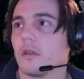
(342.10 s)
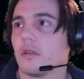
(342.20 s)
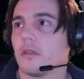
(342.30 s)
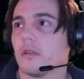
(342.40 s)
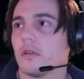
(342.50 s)

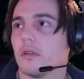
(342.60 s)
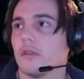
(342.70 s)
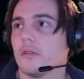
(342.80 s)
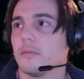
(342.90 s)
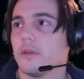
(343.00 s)
There
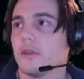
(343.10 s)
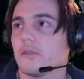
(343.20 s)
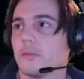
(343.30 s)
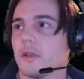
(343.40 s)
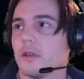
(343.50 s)
is a
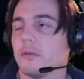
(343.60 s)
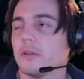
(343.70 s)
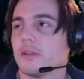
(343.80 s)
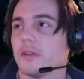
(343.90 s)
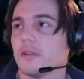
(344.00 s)
basement. I
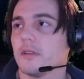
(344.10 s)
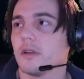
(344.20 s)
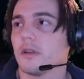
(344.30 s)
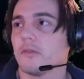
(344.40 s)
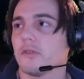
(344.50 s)
went down
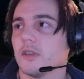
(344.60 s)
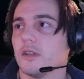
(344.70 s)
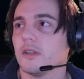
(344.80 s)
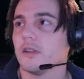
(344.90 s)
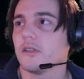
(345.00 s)
there. I wasn't
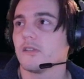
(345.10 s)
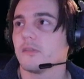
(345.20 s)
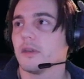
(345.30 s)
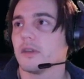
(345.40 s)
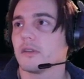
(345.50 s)
getting any
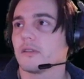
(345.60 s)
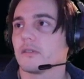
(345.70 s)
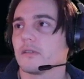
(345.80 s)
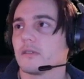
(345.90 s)
spikes.